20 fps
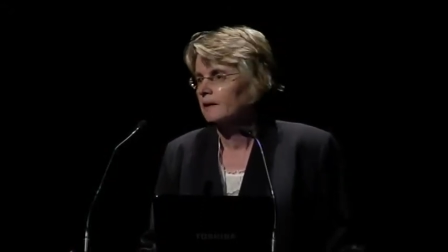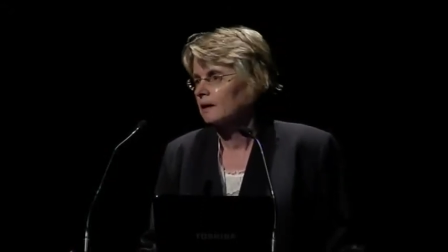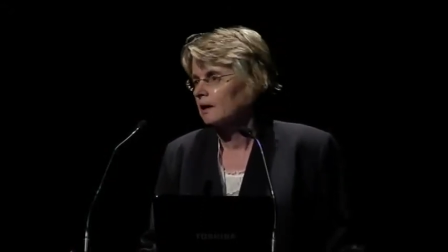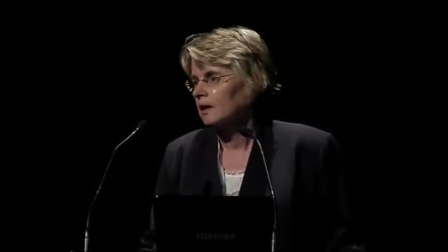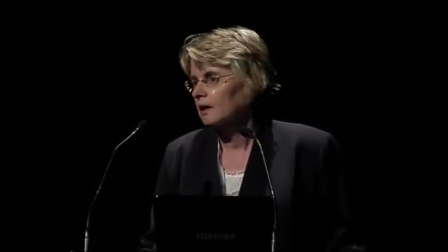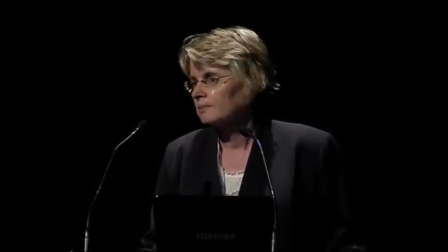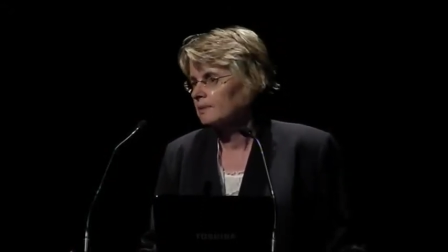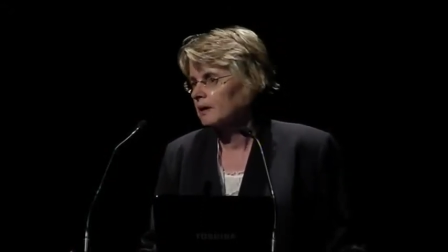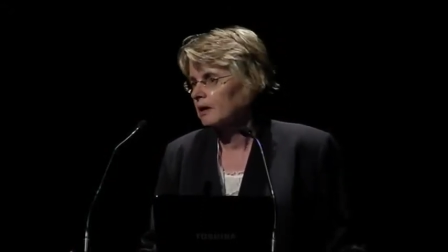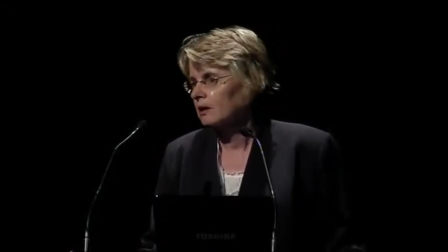
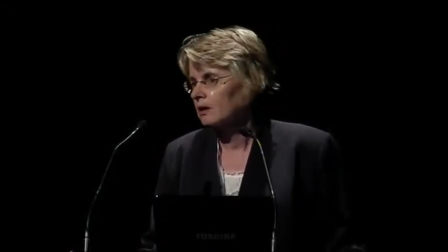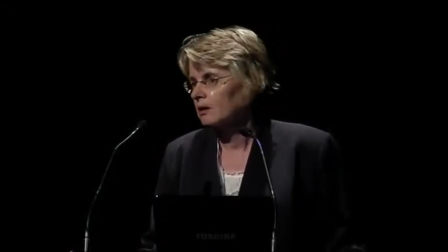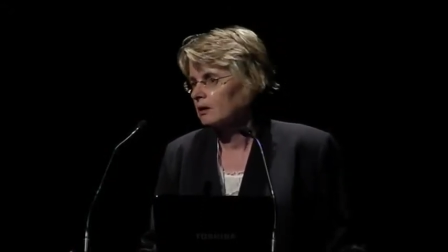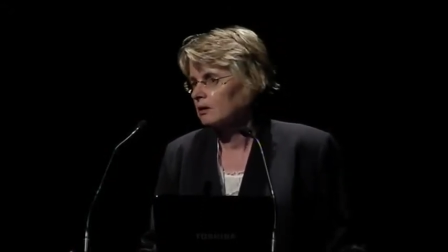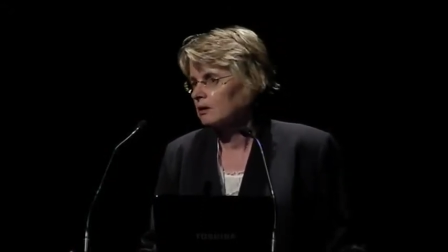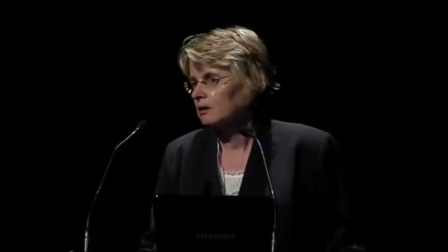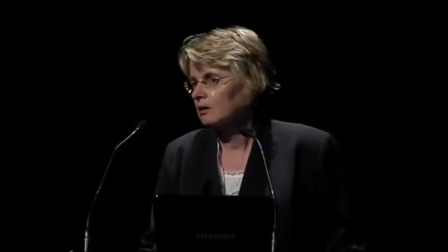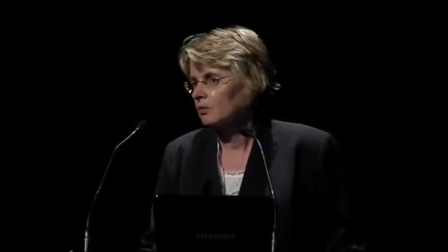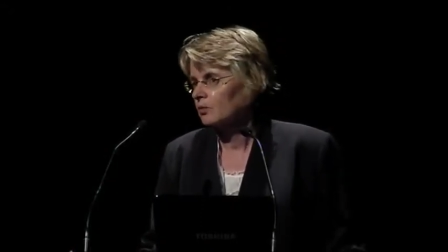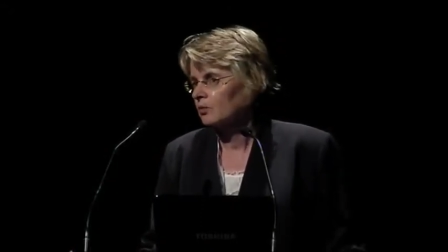
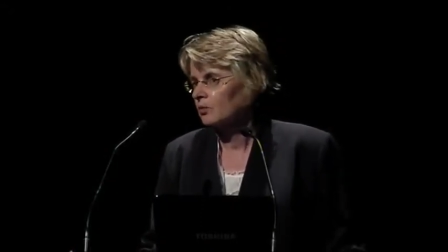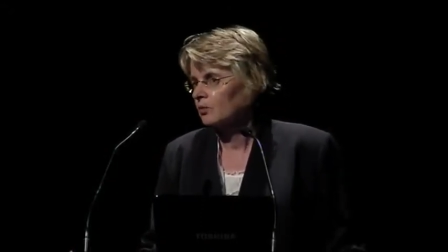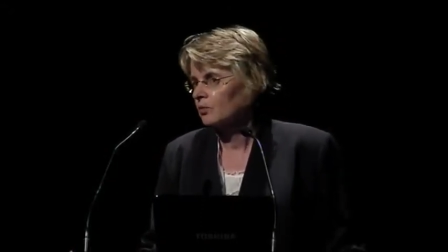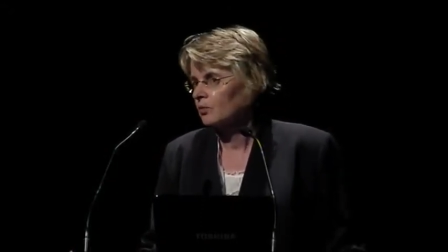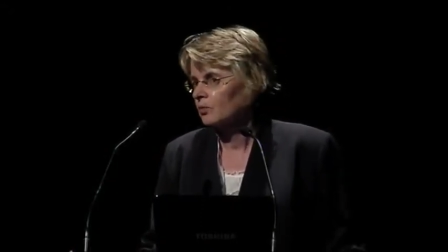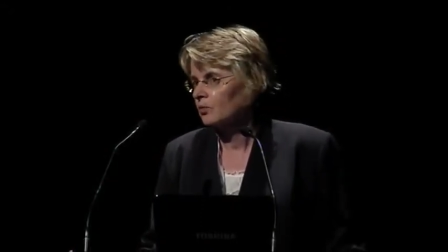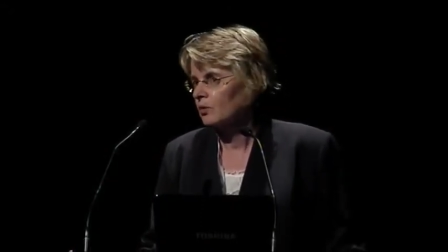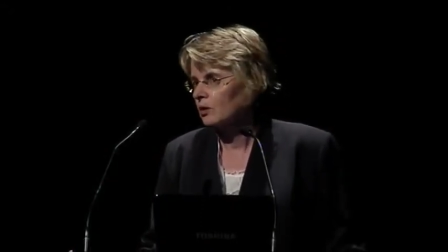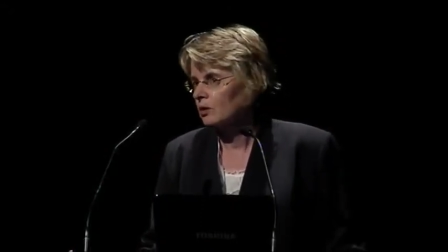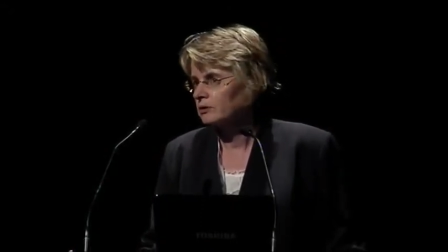about
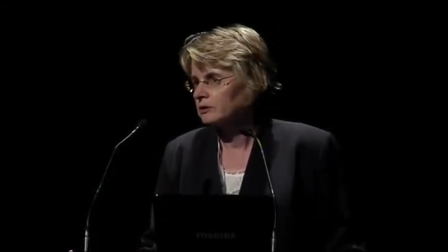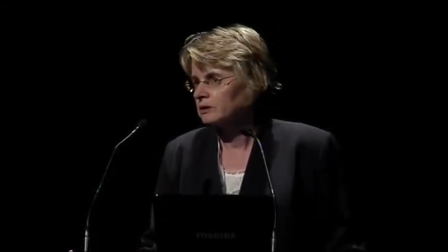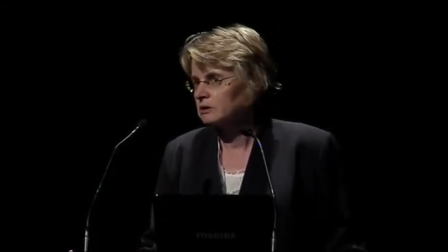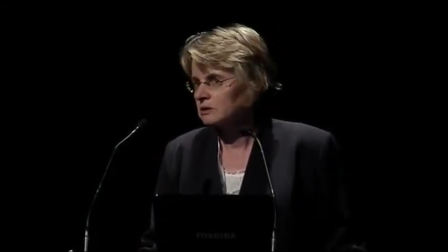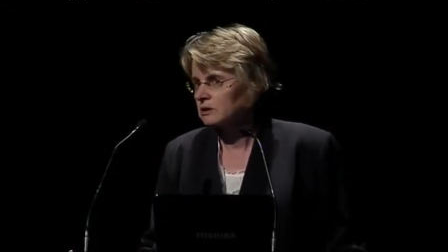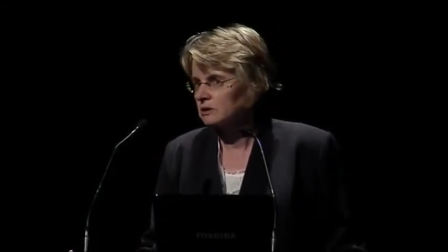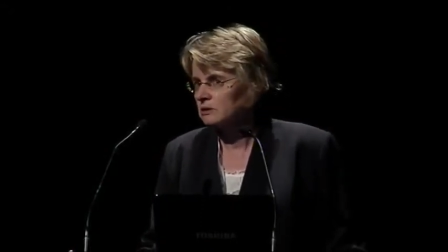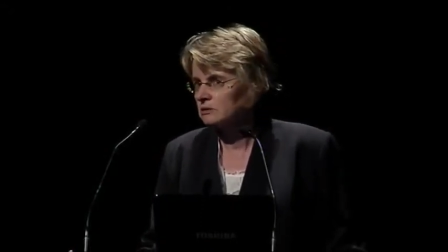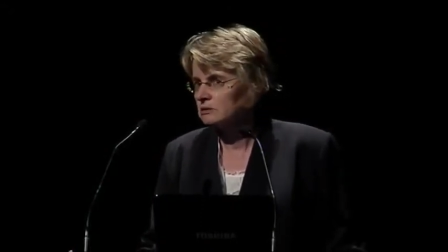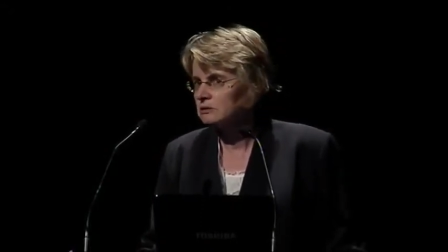what it
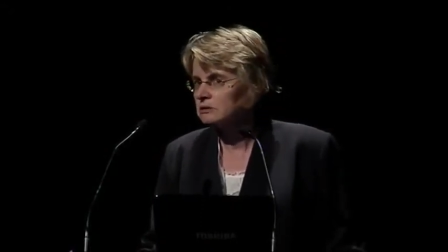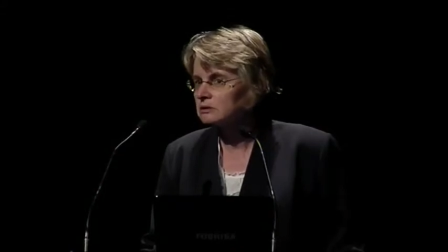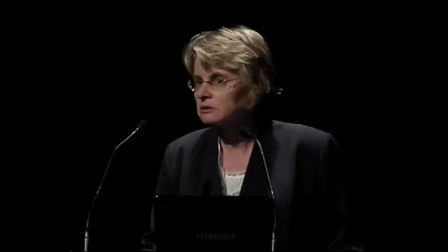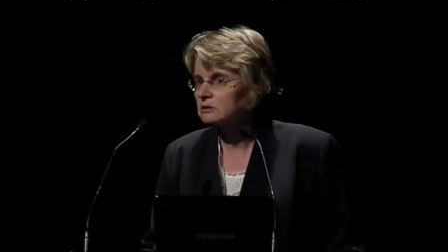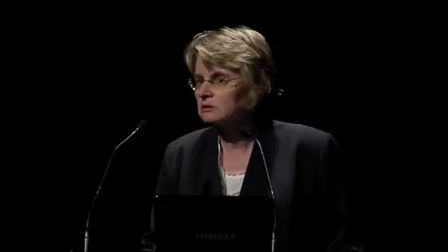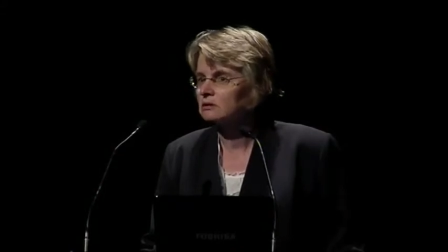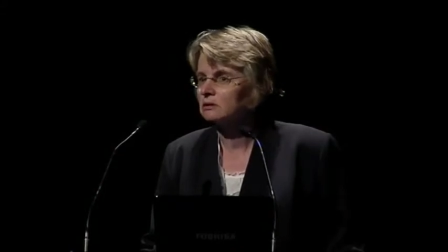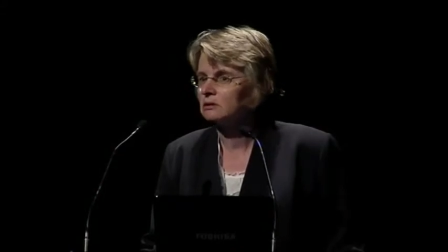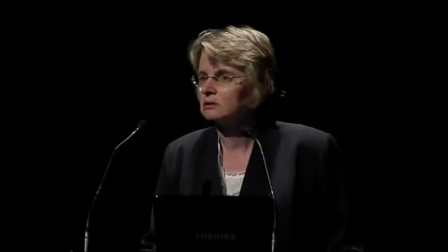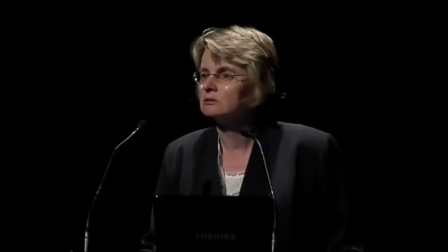is
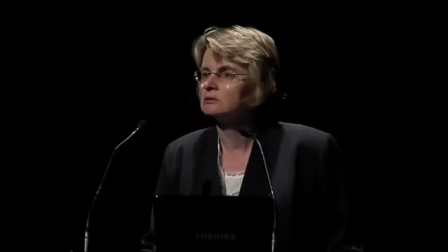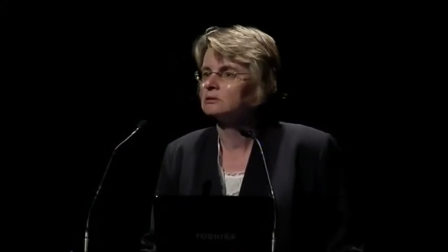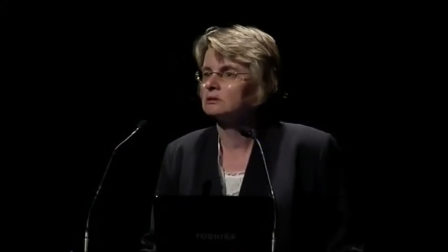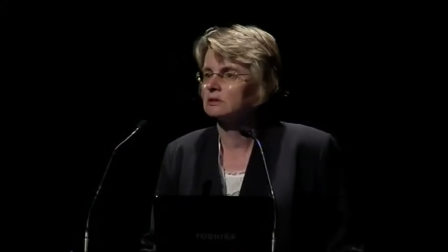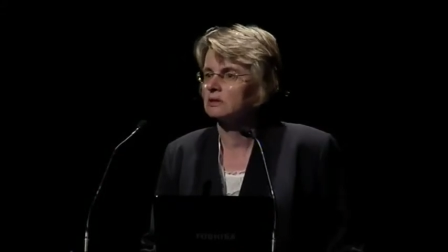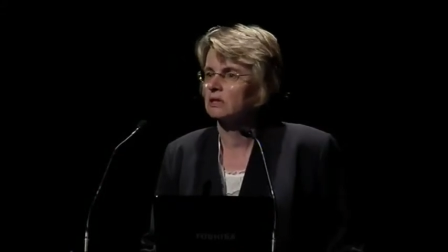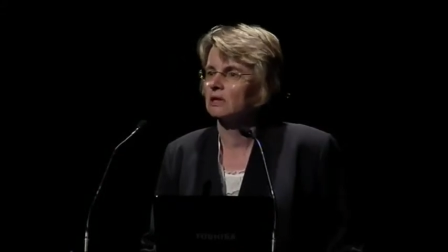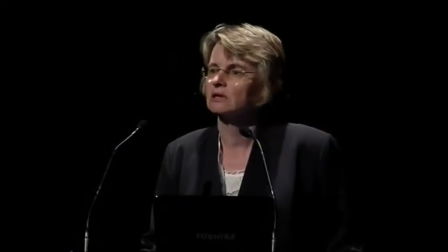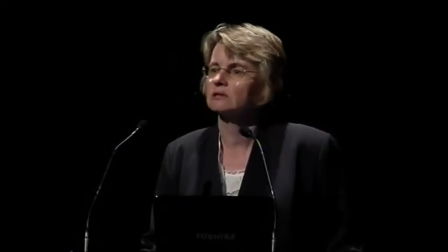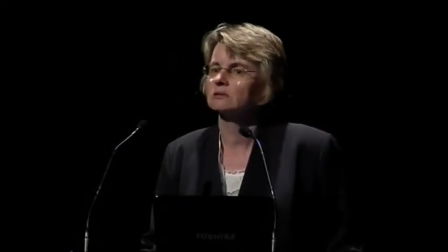in the
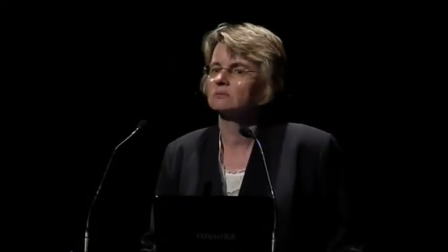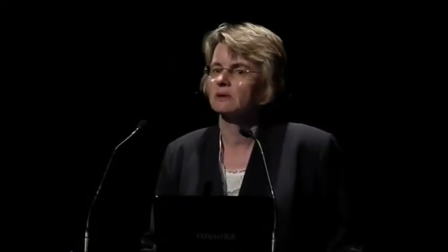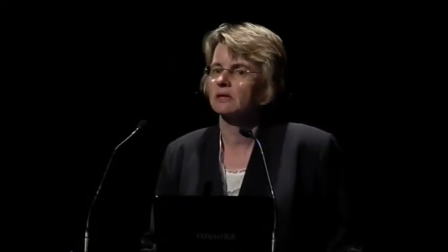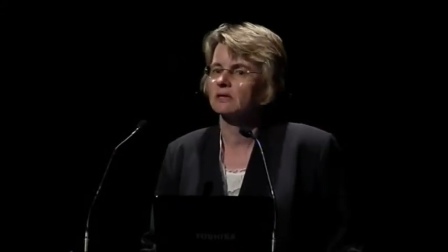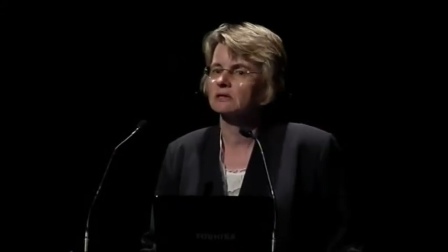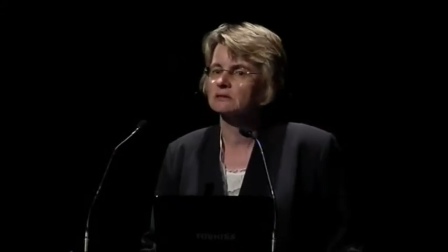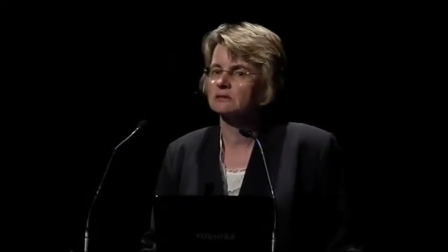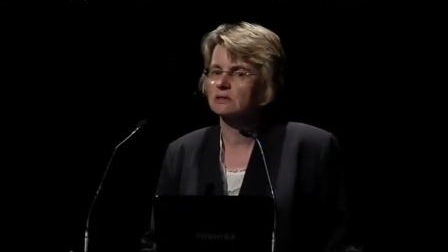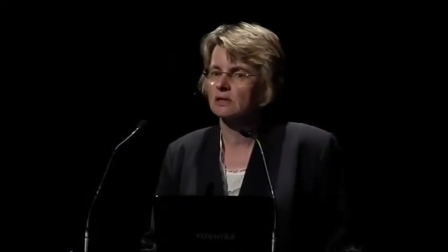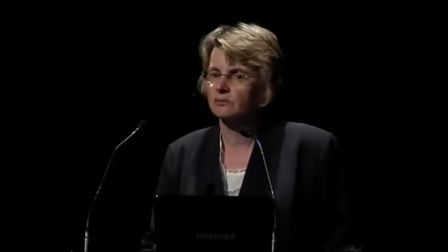
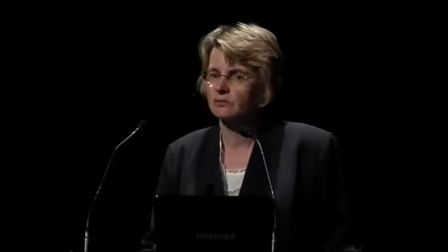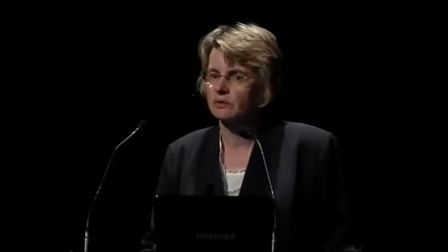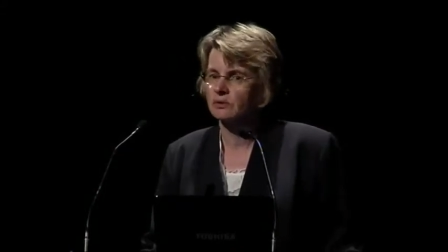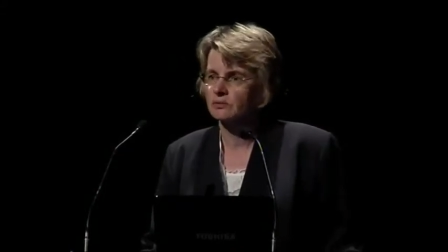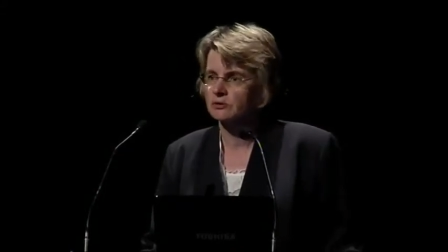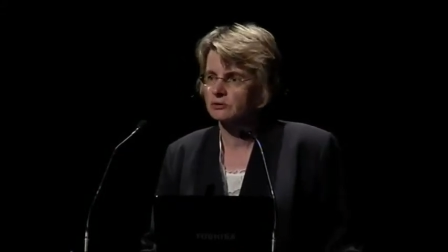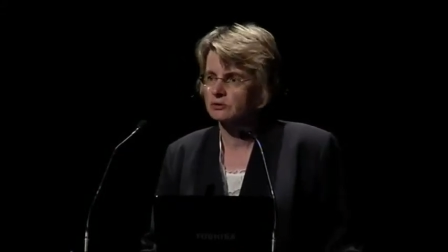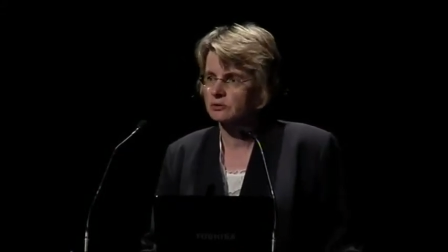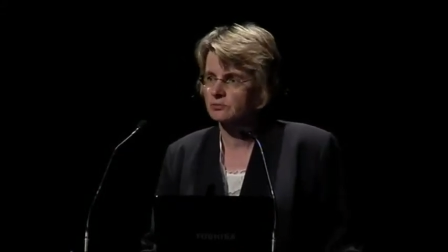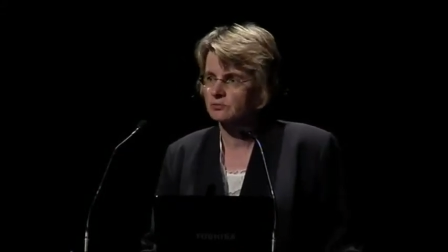database that we
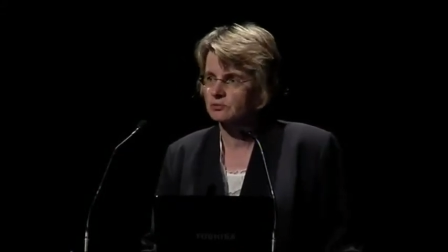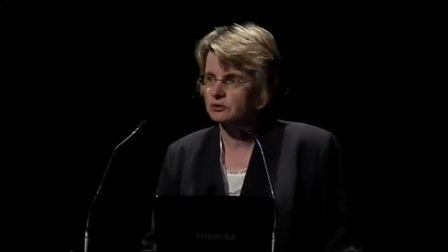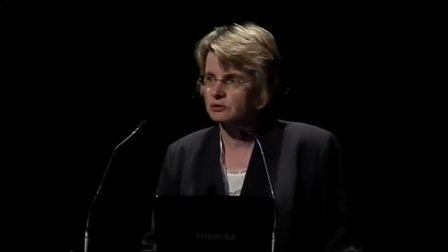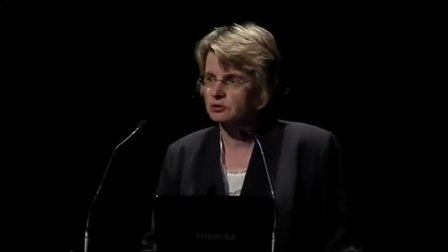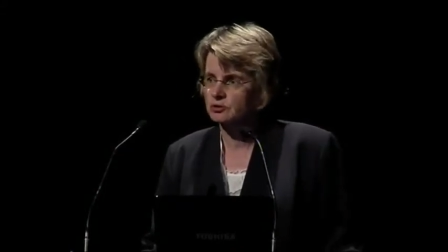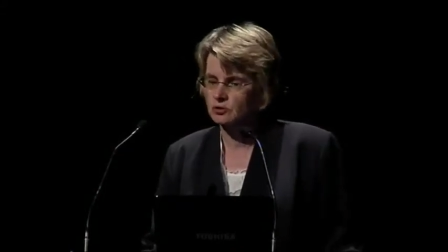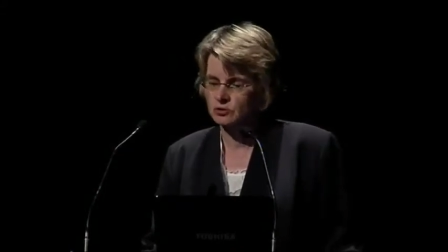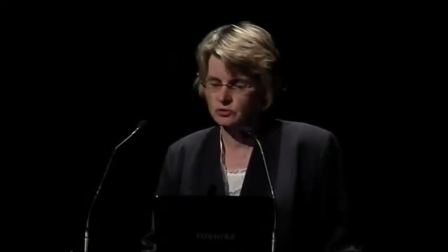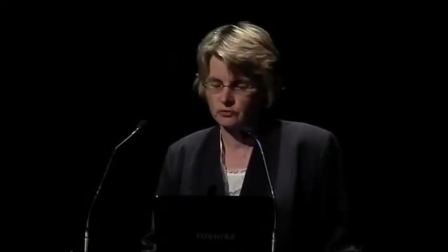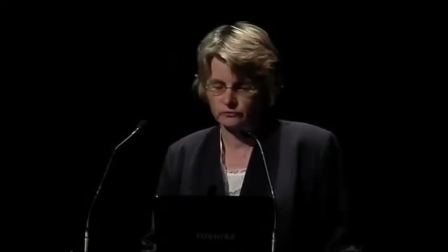want to
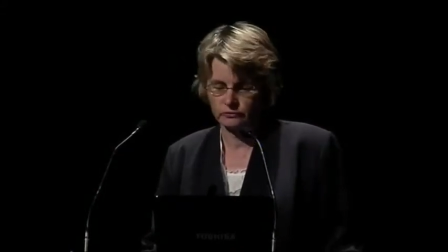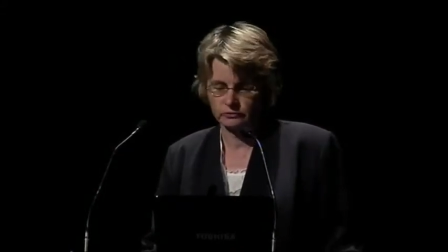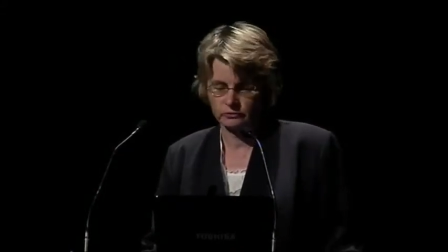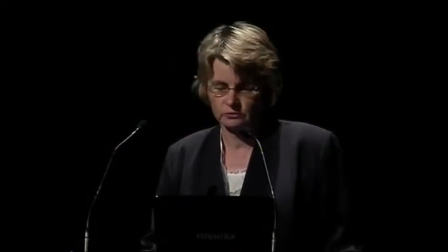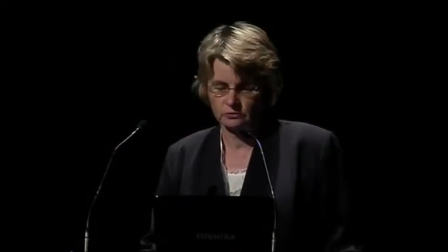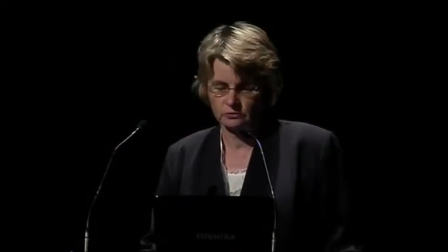preserve.